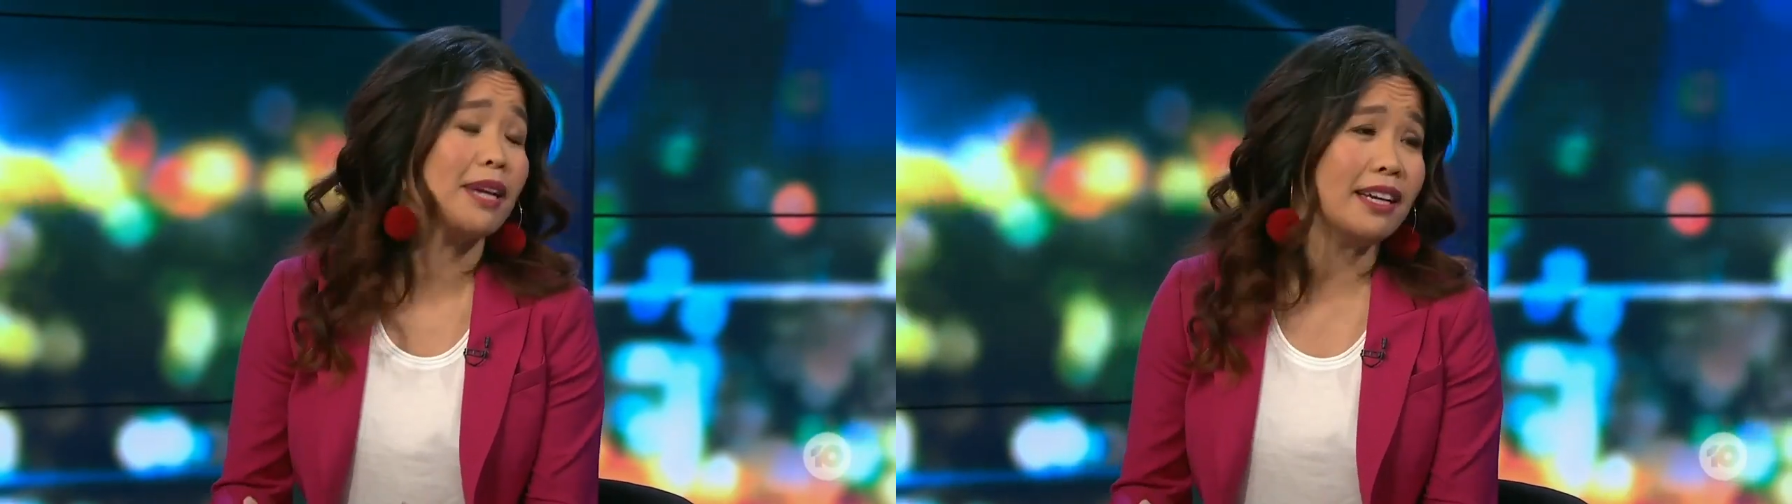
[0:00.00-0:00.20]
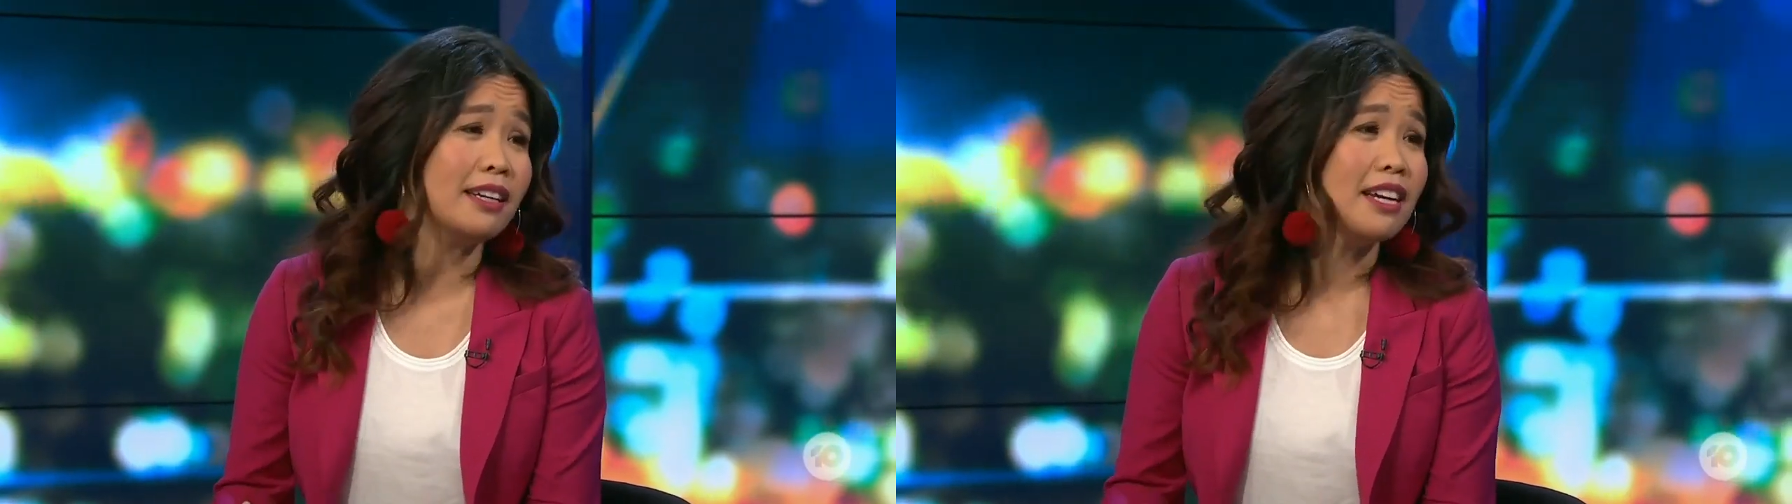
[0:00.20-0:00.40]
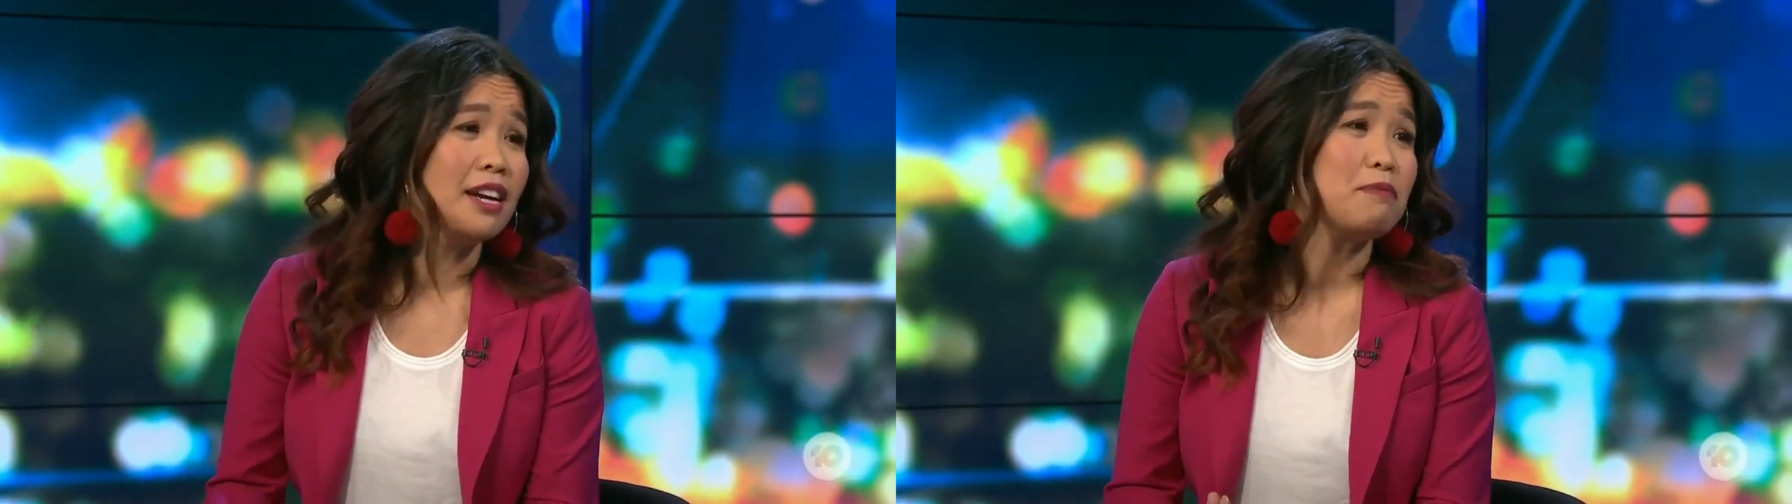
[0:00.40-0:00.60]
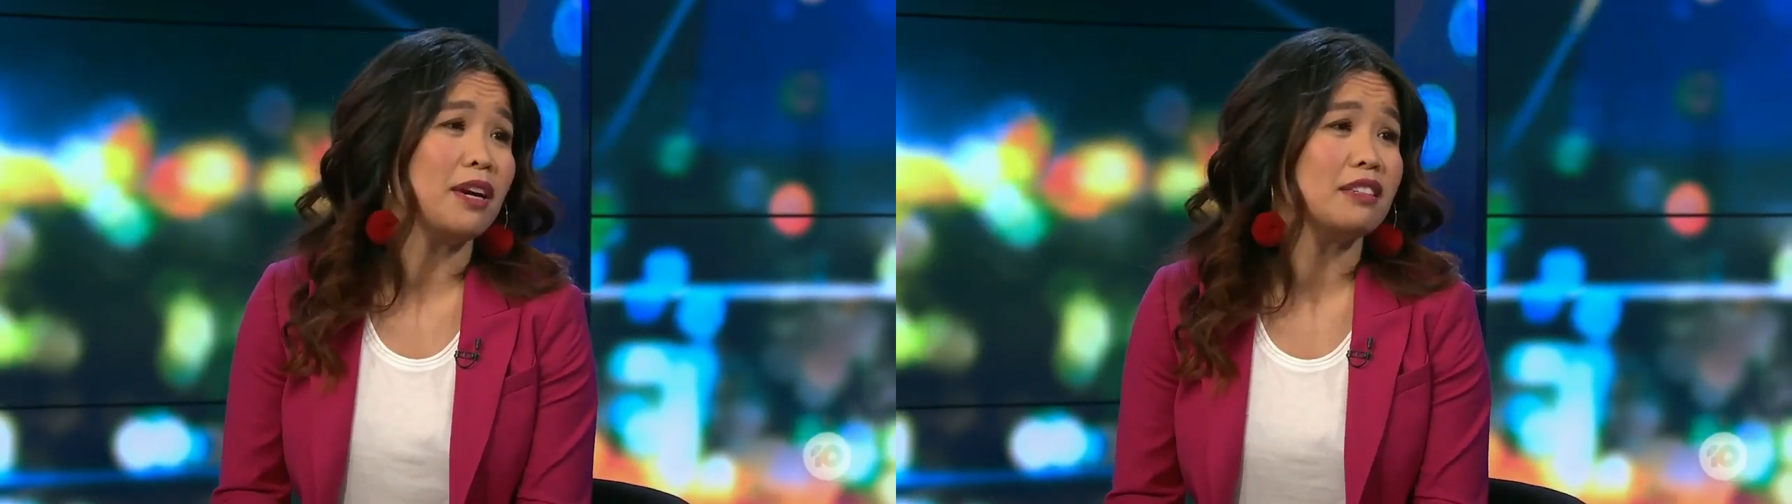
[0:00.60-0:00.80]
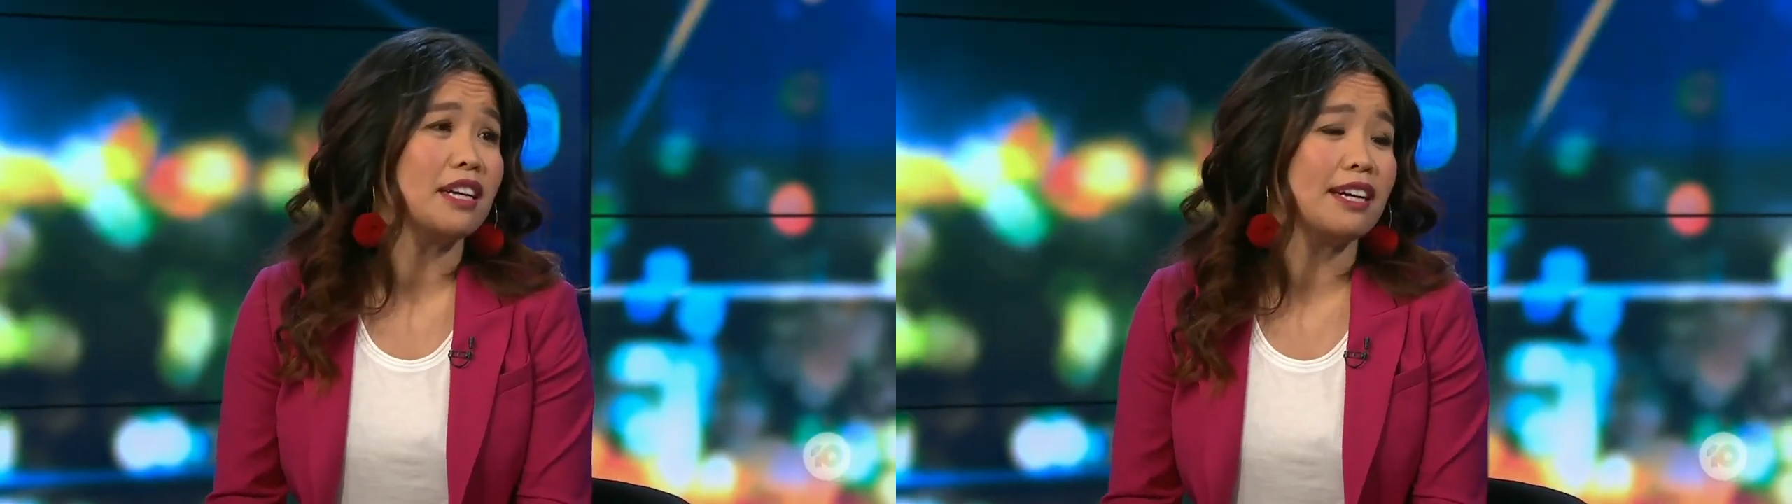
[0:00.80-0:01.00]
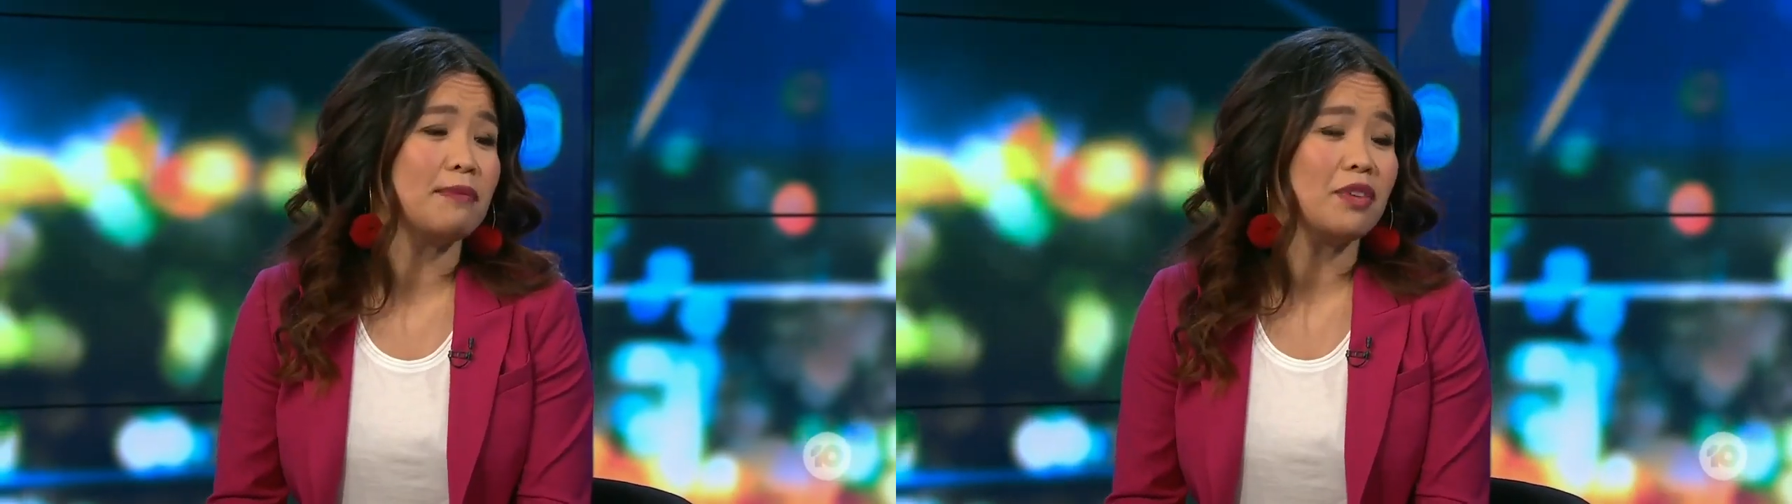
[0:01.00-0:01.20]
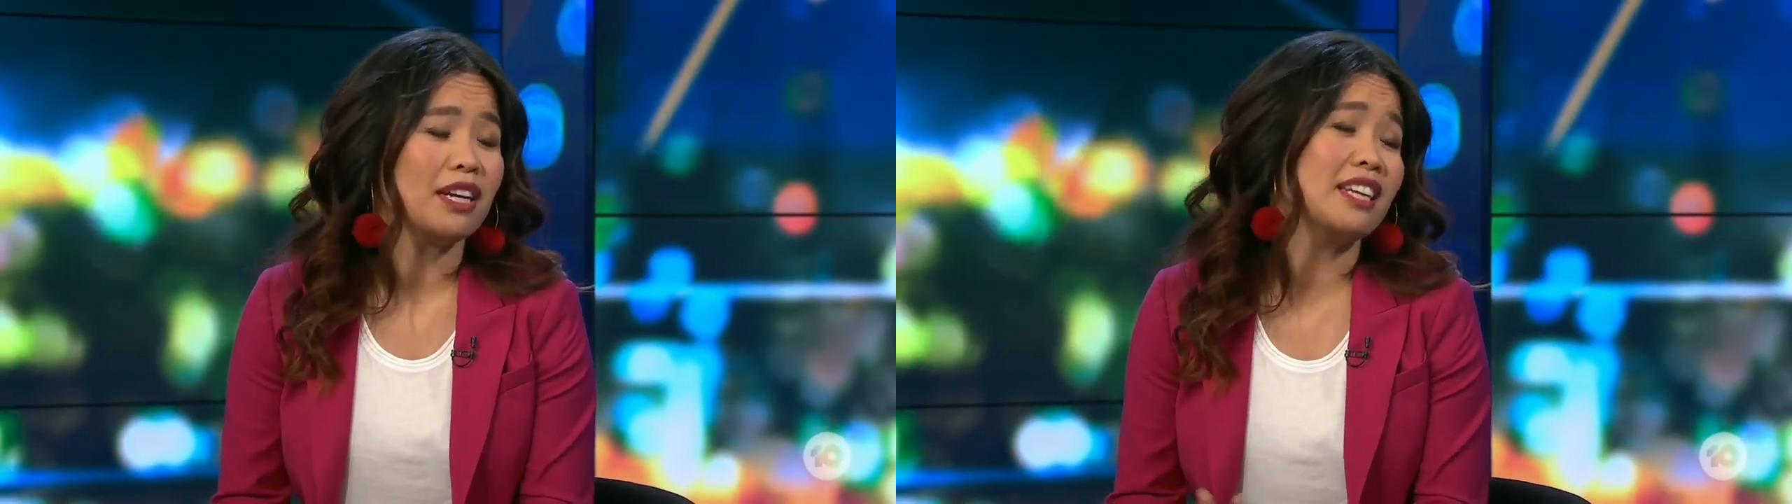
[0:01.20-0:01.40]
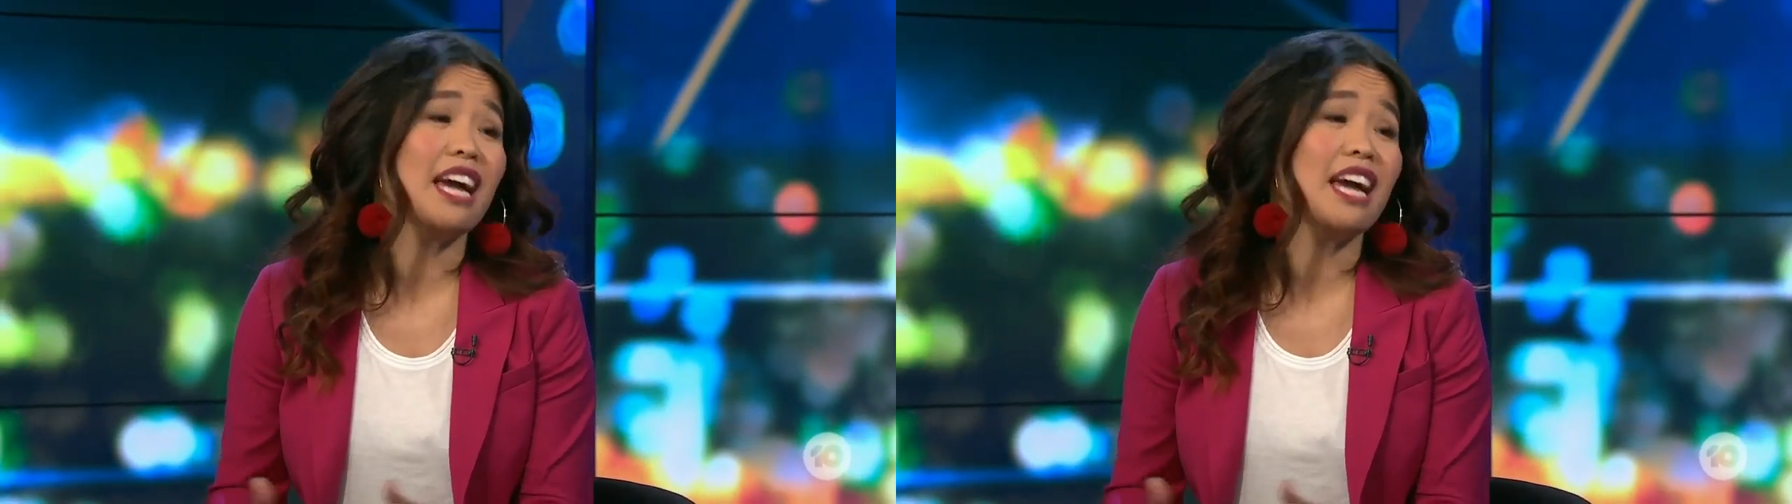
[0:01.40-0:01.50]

me, but um,